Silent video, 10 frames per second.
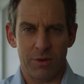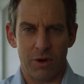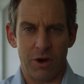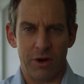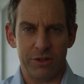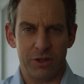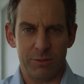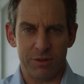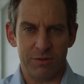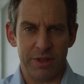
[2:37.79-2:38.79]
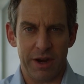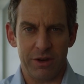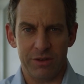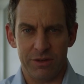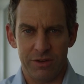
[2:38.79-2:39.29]
are in terms of
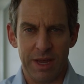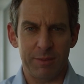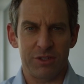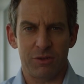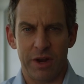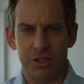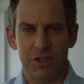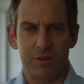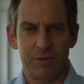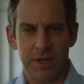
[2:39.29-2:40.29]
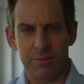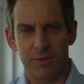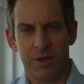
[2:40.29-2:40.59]
their demonstration of a,